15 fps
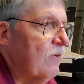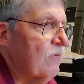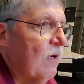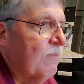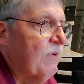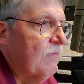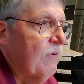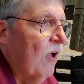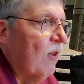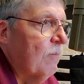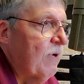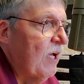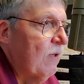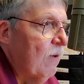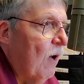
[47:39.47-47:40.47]
So if you follow
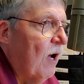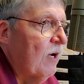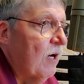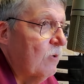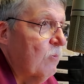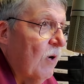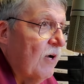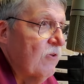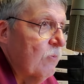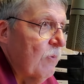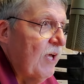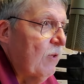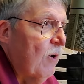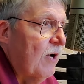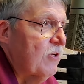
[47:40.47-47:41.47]
me along on Ron's
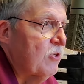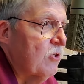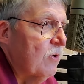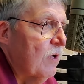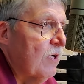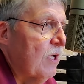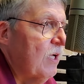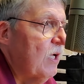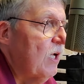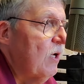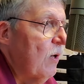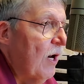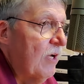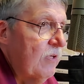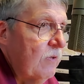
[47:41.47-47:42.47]
weight loss journey
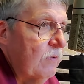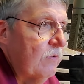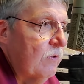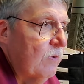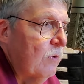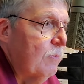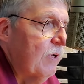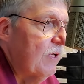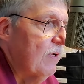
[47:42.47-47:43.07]
on YouTube,